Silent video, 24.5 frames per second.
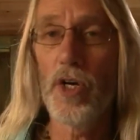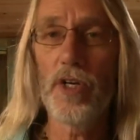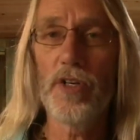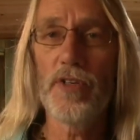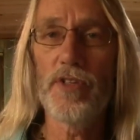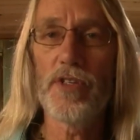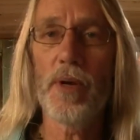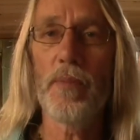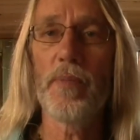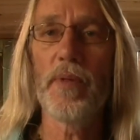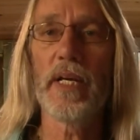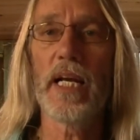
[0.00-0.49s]

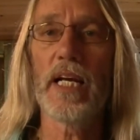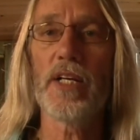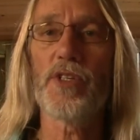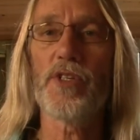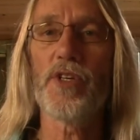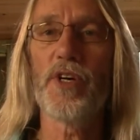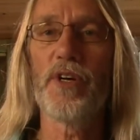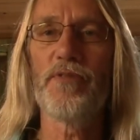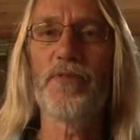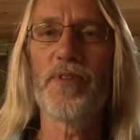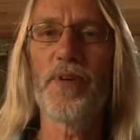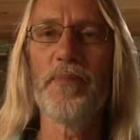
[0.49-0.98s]
something that's
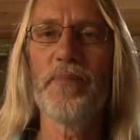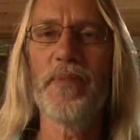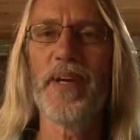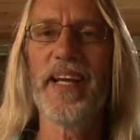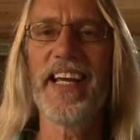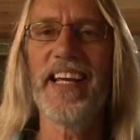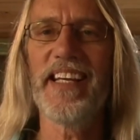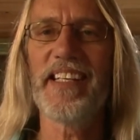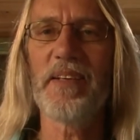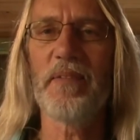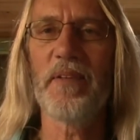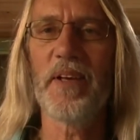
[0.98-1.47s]
good for
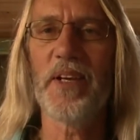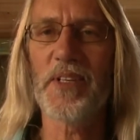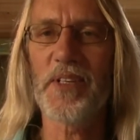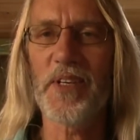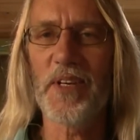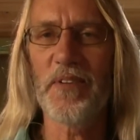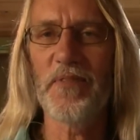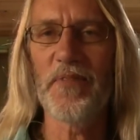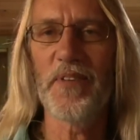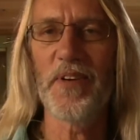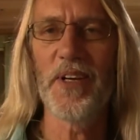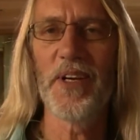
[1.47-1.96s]
me, something that's
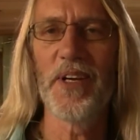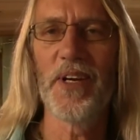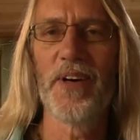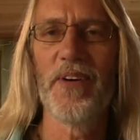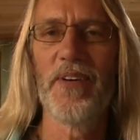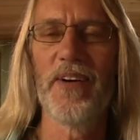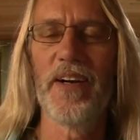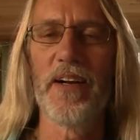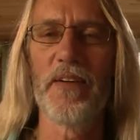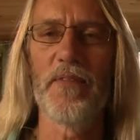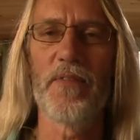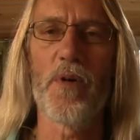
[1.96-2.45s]
good for
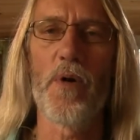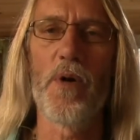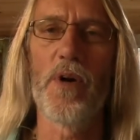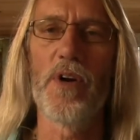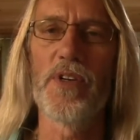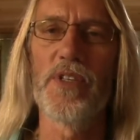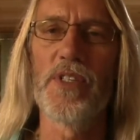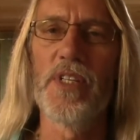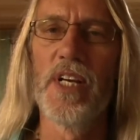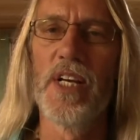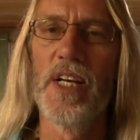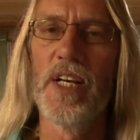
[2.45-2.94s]
you, and of
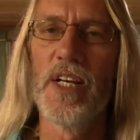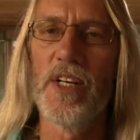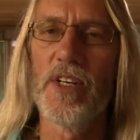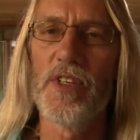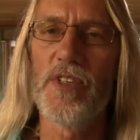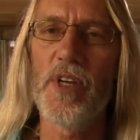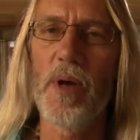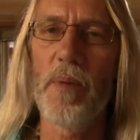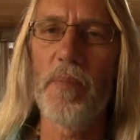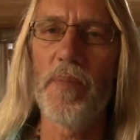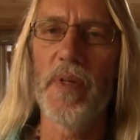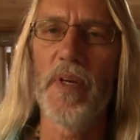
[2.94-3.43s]
course
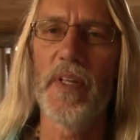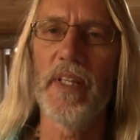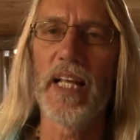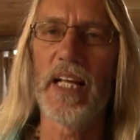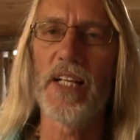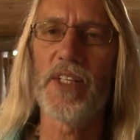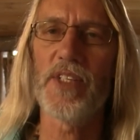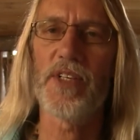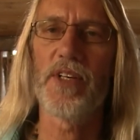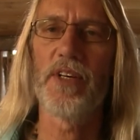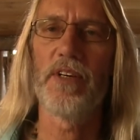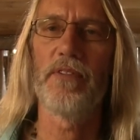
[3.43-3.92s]
something
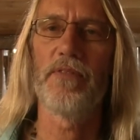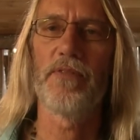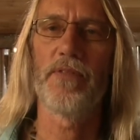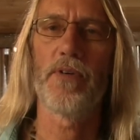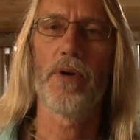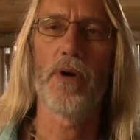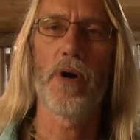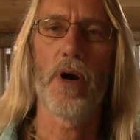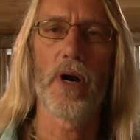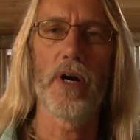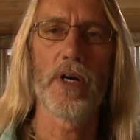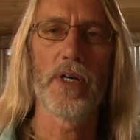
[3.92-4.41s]
that's good
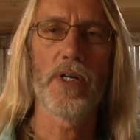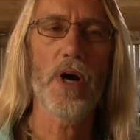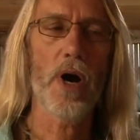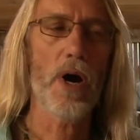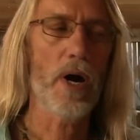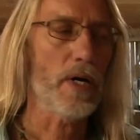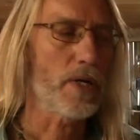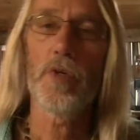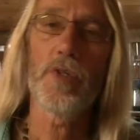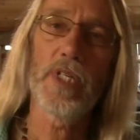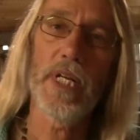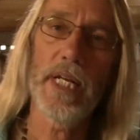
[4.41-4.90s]
for our
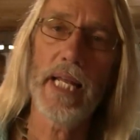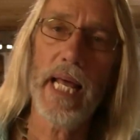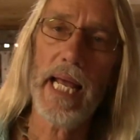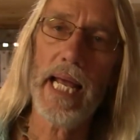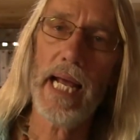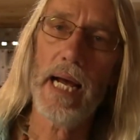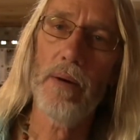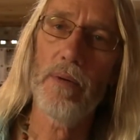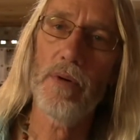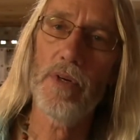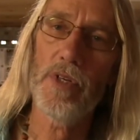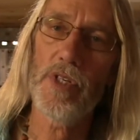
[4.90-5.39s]
dog. So
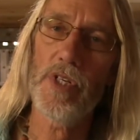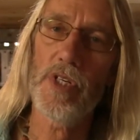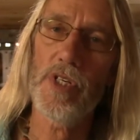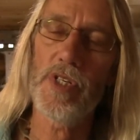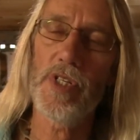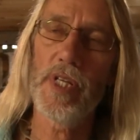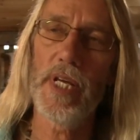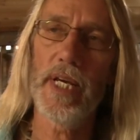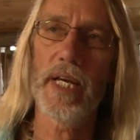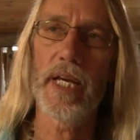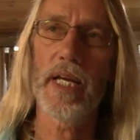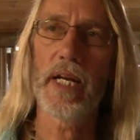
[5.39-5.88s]
today I was
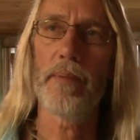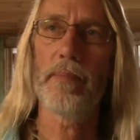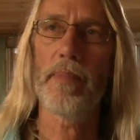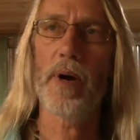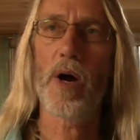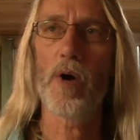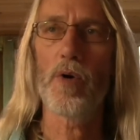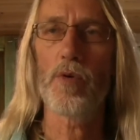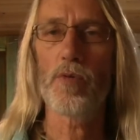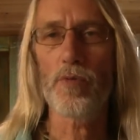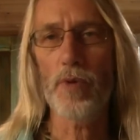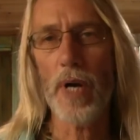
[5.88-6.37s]
just thinking
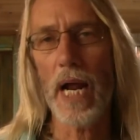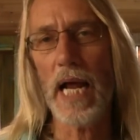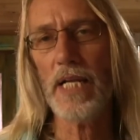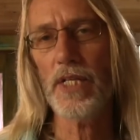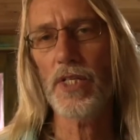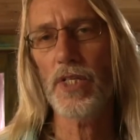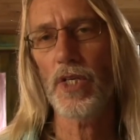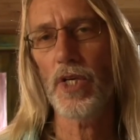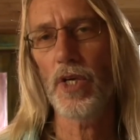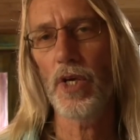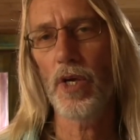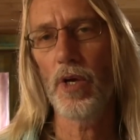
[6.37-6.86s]
about
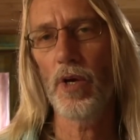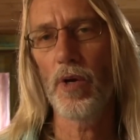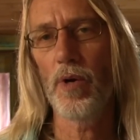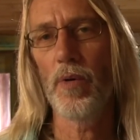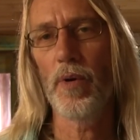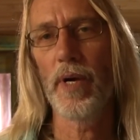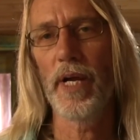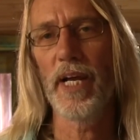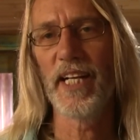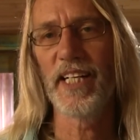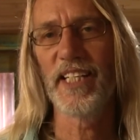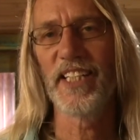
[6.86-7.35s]

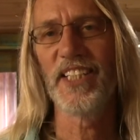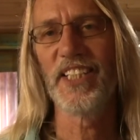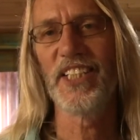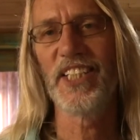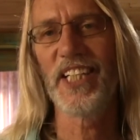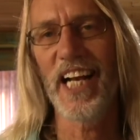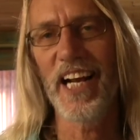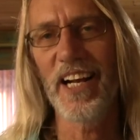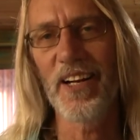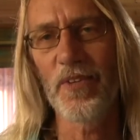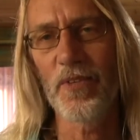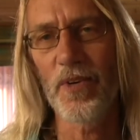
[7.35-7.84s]
rescue in
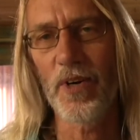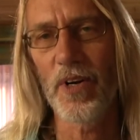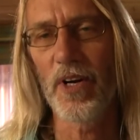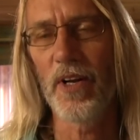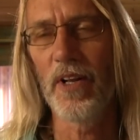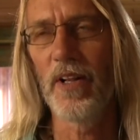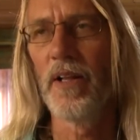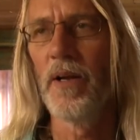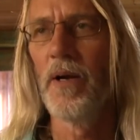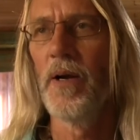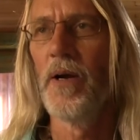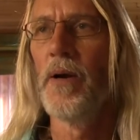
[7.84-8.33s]

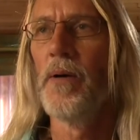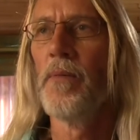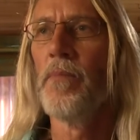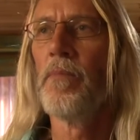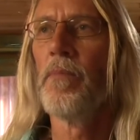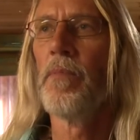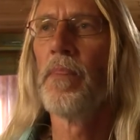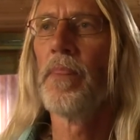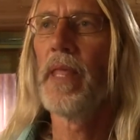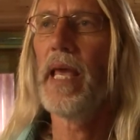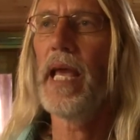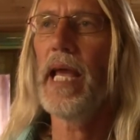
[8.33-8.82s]
general,
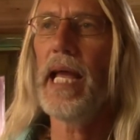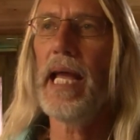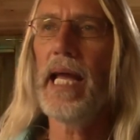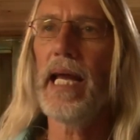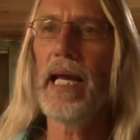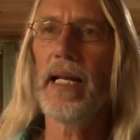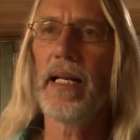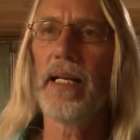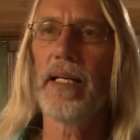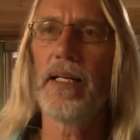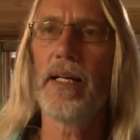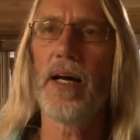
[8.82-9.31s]

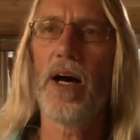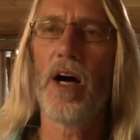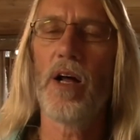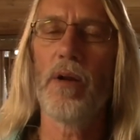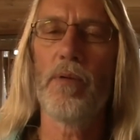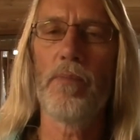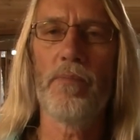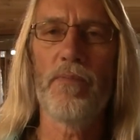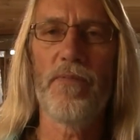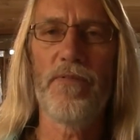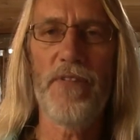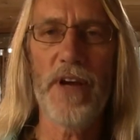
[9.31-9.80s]
and
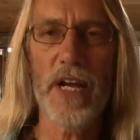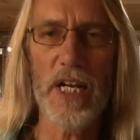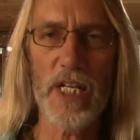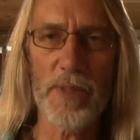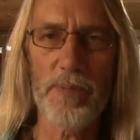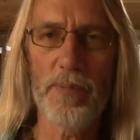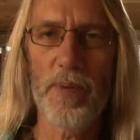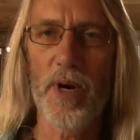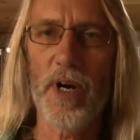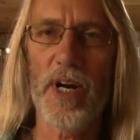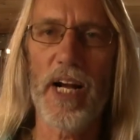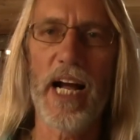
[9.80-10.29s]
on
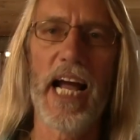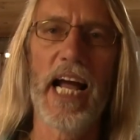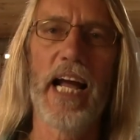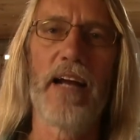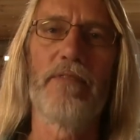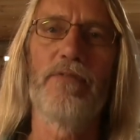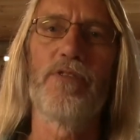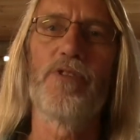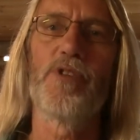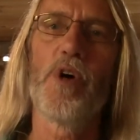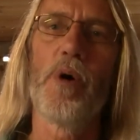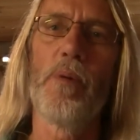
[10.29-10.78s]
Facebook I
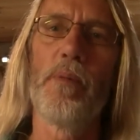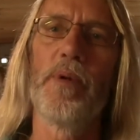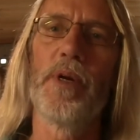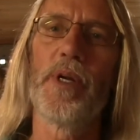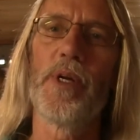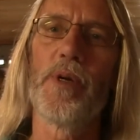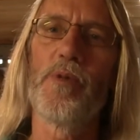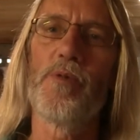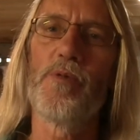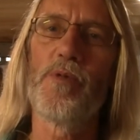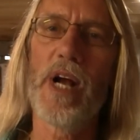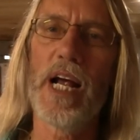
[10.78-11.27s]
have so
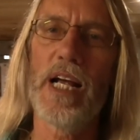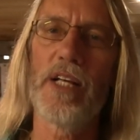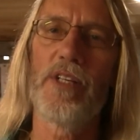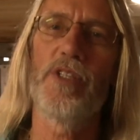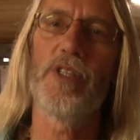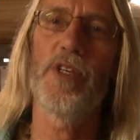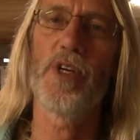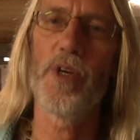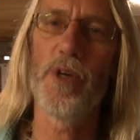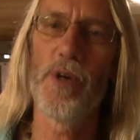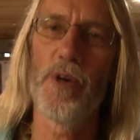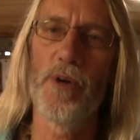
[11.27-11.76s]
many
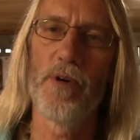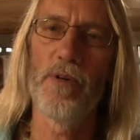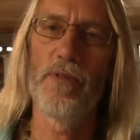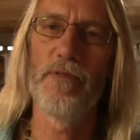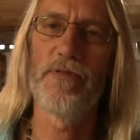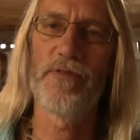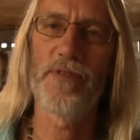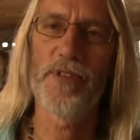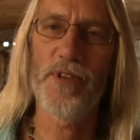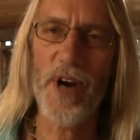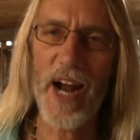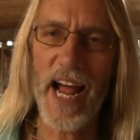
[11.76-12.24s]
rescue
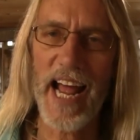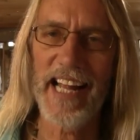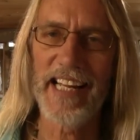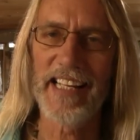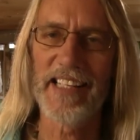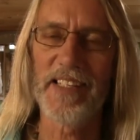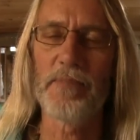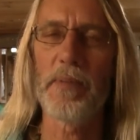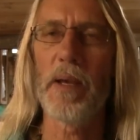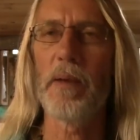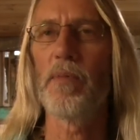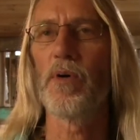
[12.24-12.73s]

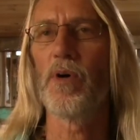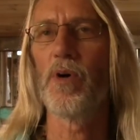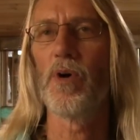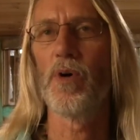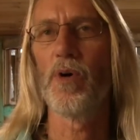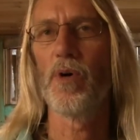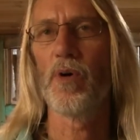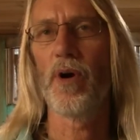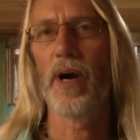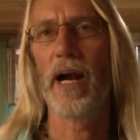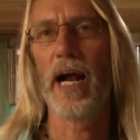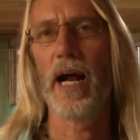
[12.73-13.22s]
friends, people
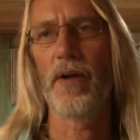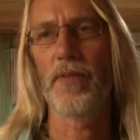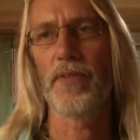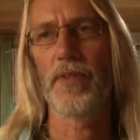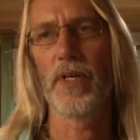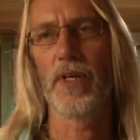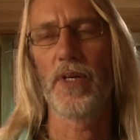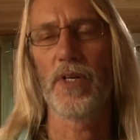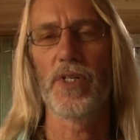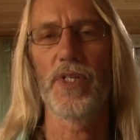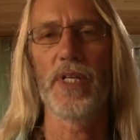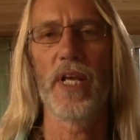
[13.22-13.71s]
who are out
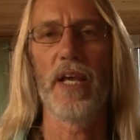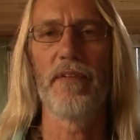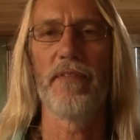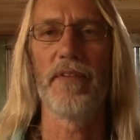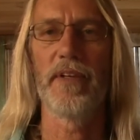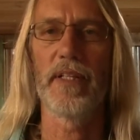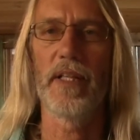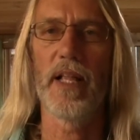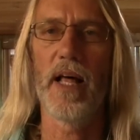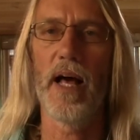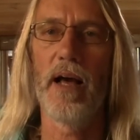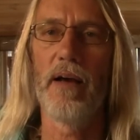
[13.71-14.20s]
there
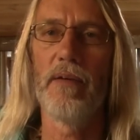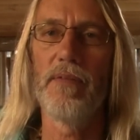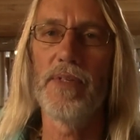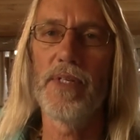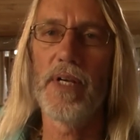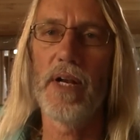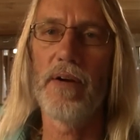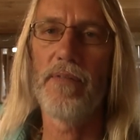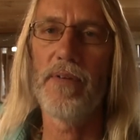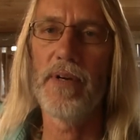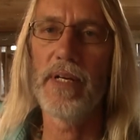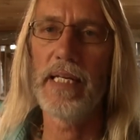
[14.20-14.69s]
saving
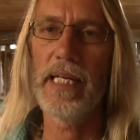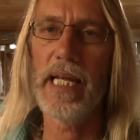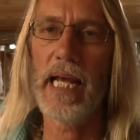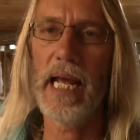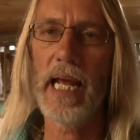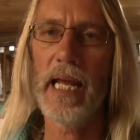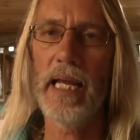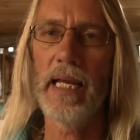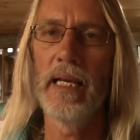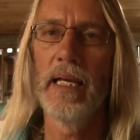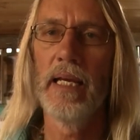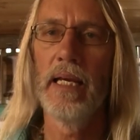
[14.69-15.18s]
lives every
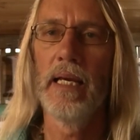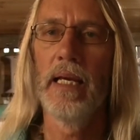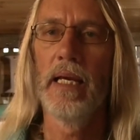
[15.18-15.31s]
day.